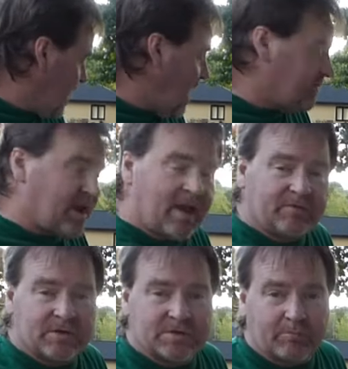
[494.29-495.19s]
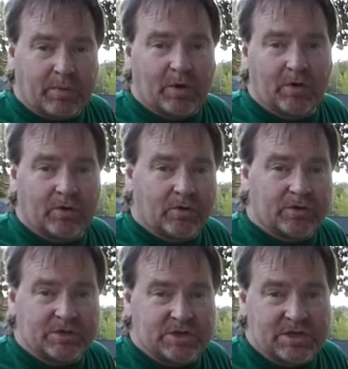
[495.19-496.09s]
half and half doesn't burn or
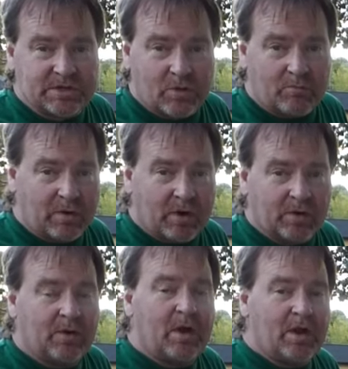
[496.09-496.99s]
the cheese don't burn.